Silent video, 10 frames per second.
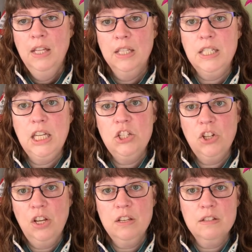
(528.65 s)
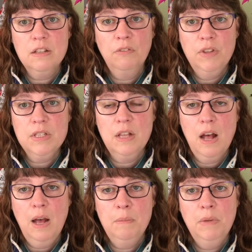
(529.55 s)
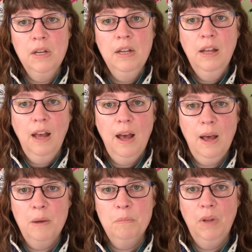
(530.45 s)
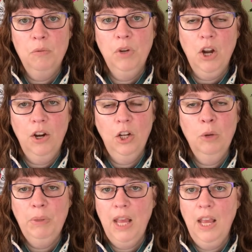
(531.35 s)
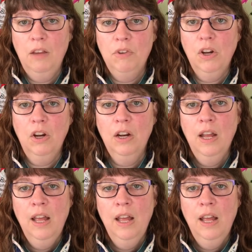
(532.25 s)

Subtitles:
the teachings of Islam regarding her behavior.